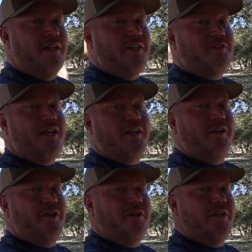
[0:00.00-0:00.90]
and a sock
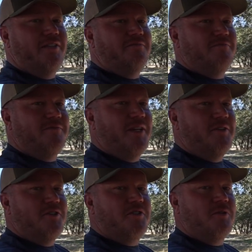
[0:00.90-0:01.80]
deer hunt
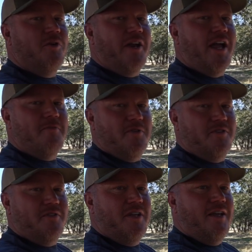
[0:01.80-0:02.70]
and just see what
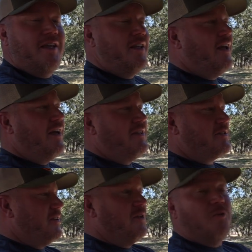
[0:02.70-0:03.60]
happens. Uh,
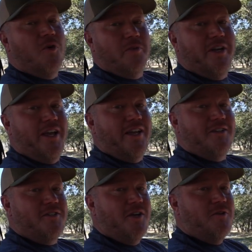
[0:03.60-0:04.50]
it's a little warm today,
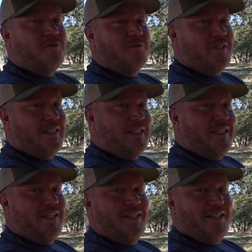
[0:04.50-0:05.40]
so... It is a
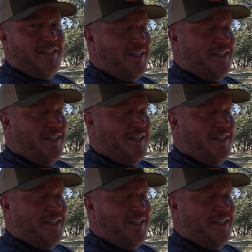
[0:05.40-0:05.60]
little warm.